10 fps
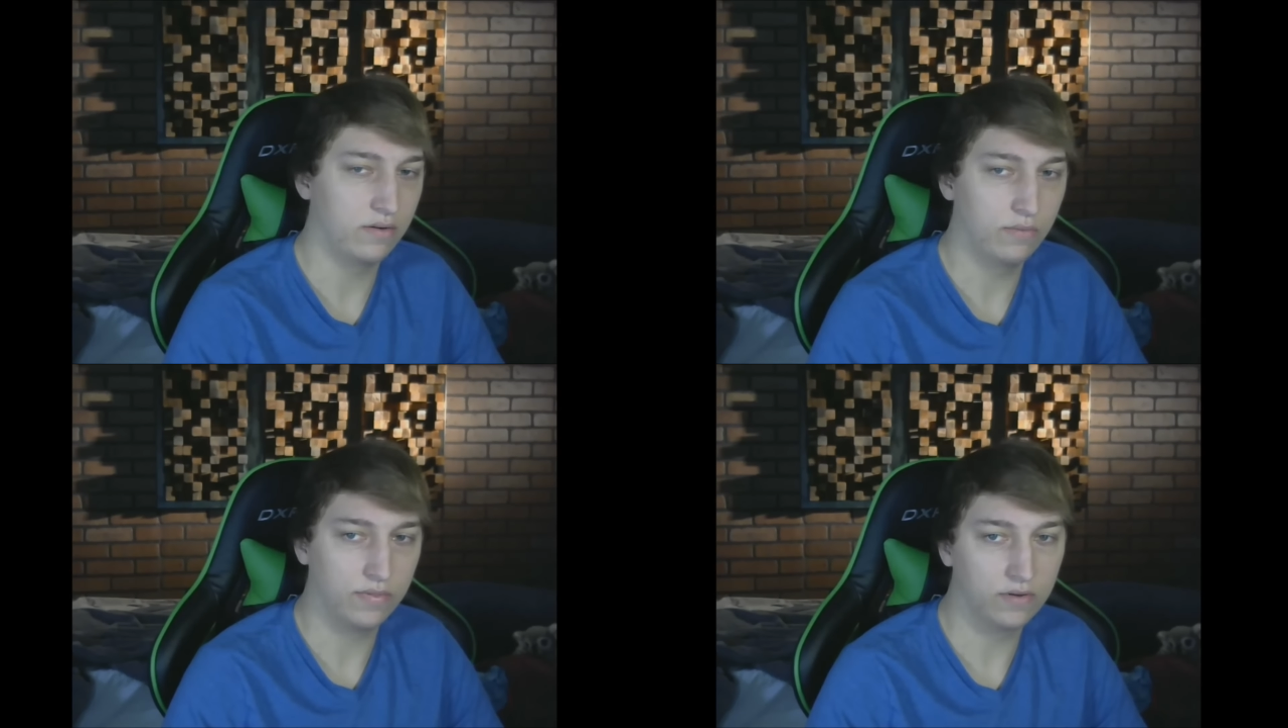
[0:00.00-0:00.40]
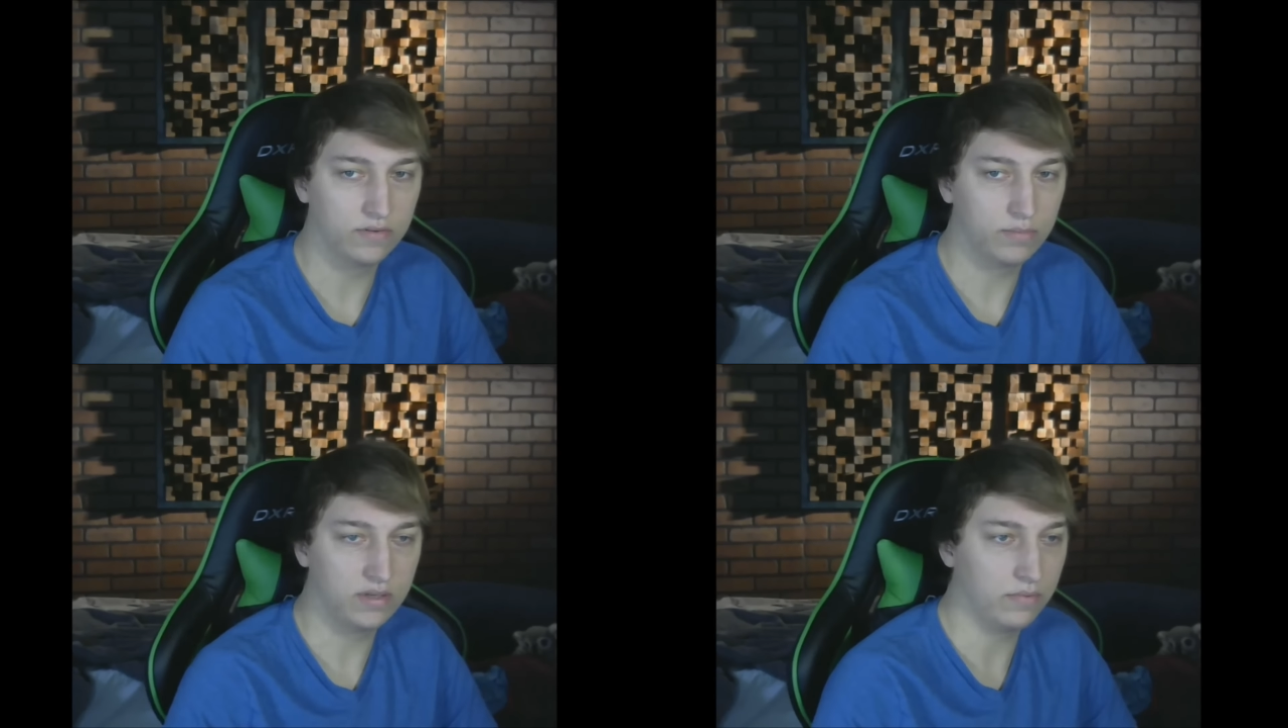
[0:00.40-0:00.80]
with those
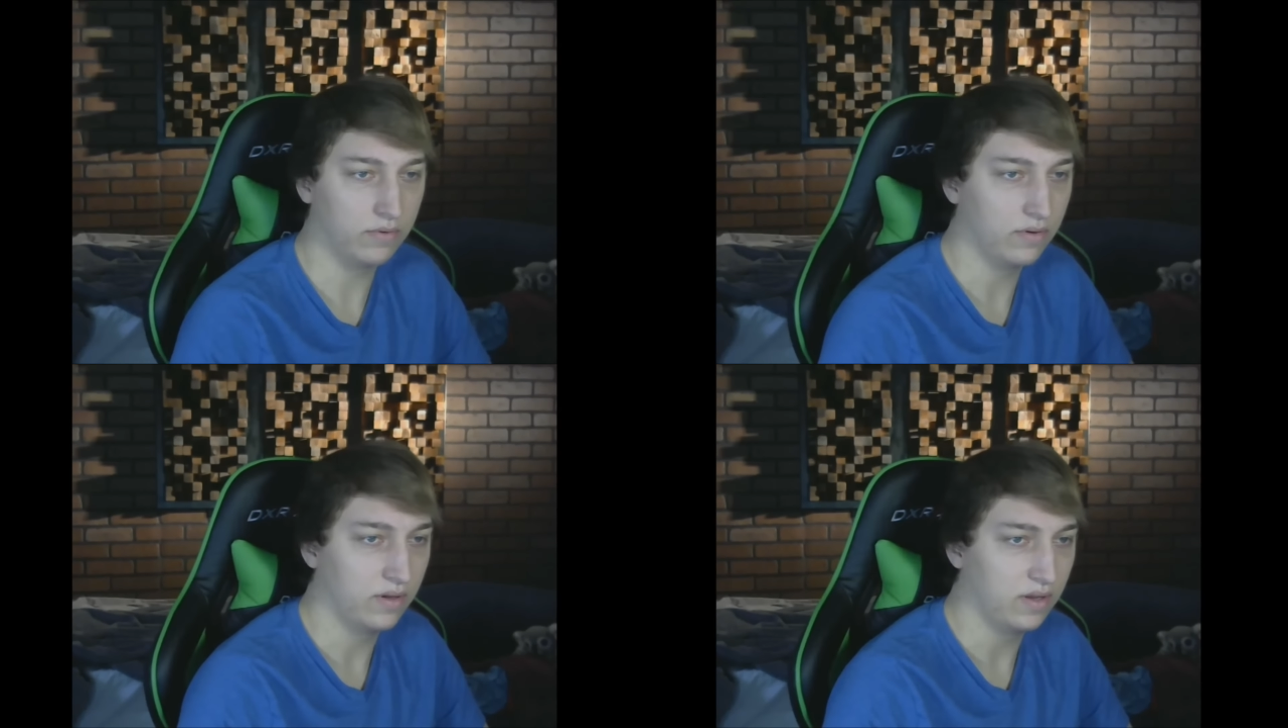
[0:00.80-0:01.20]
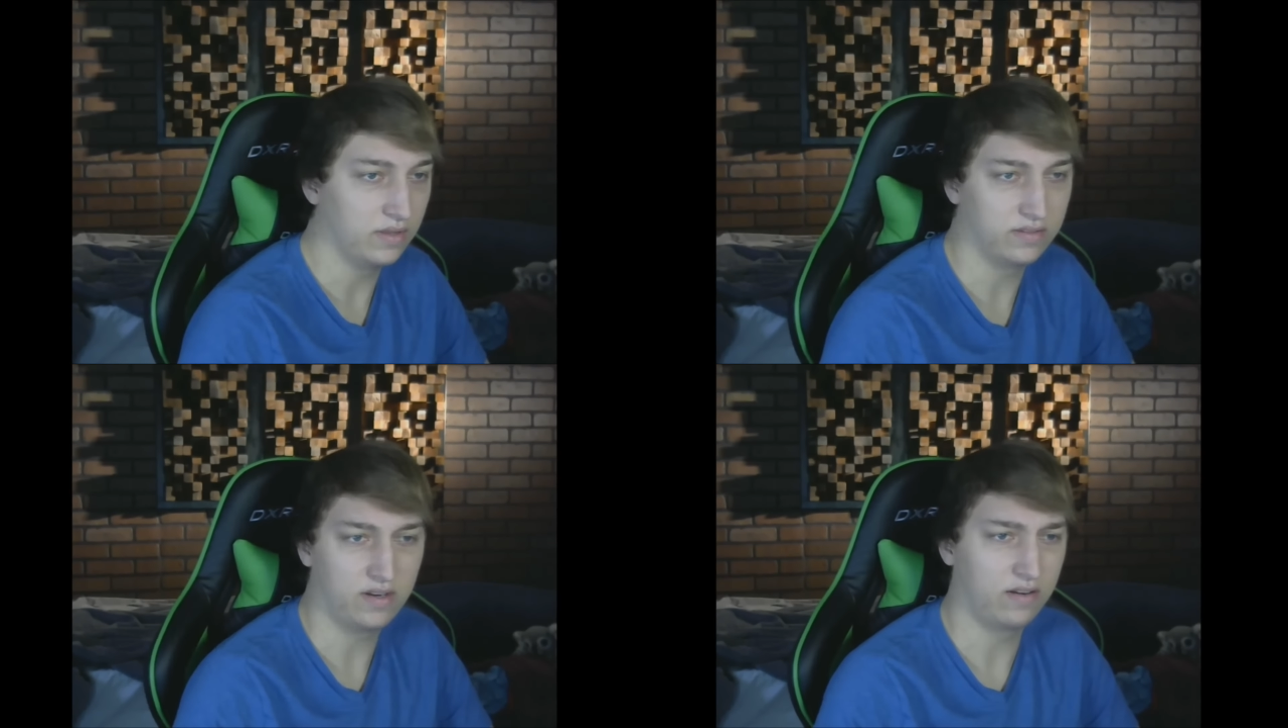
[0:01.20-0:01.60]
people
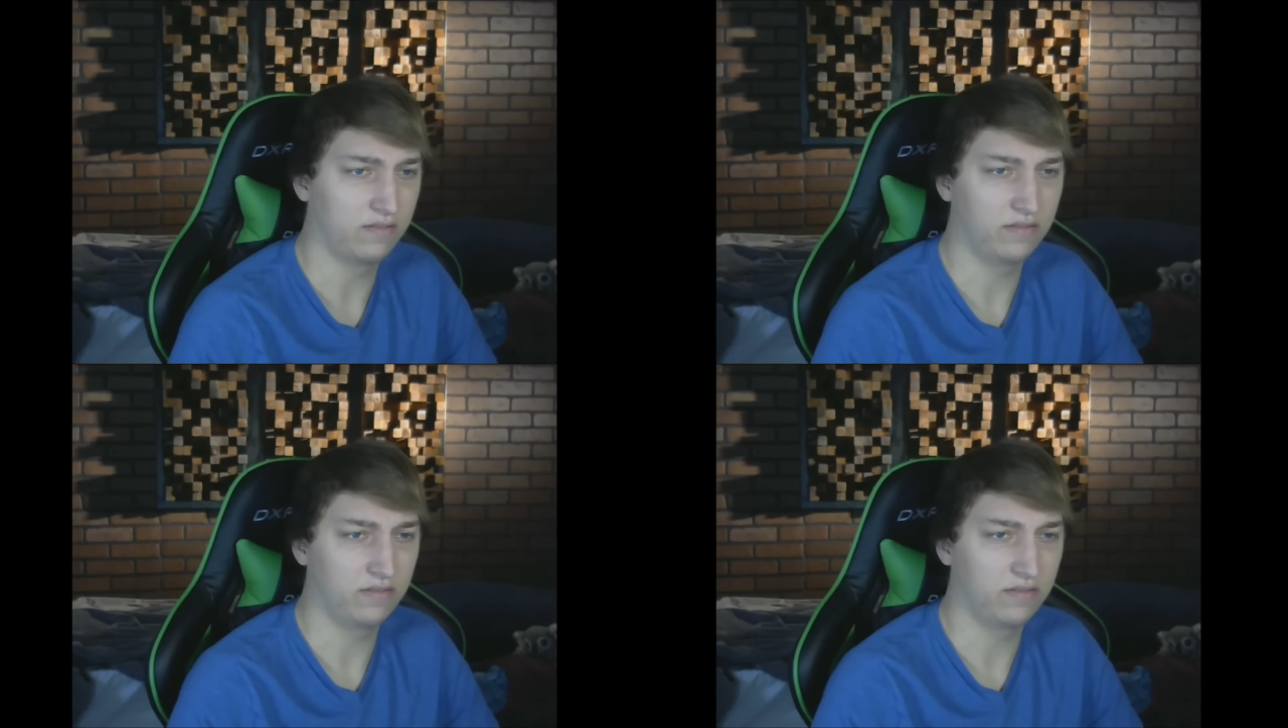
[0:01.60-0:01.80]
instead of,